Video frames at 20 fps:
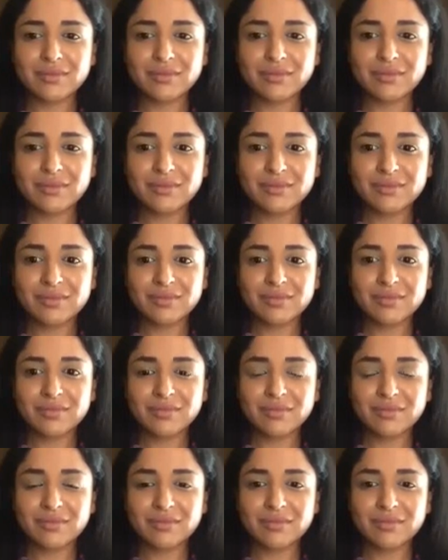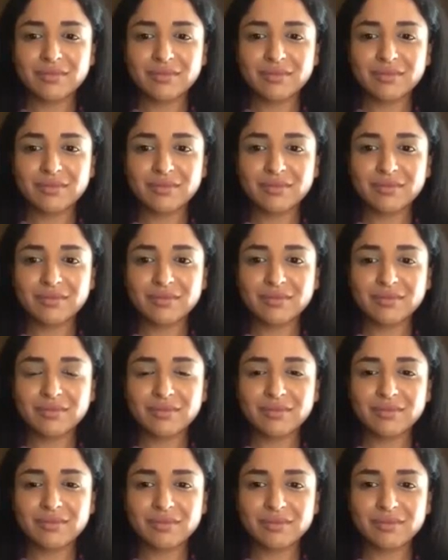
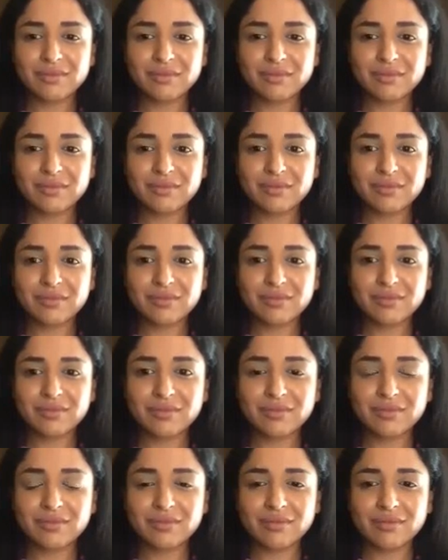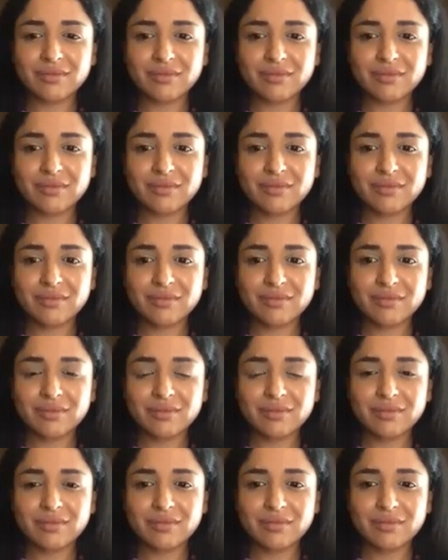
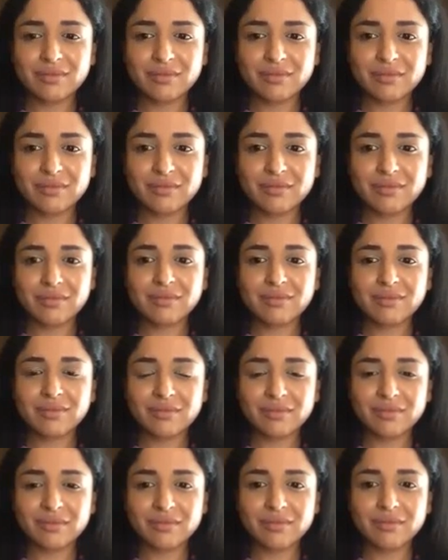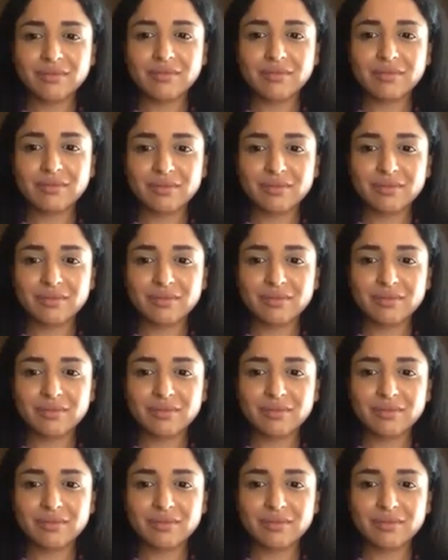This person isn't speaking.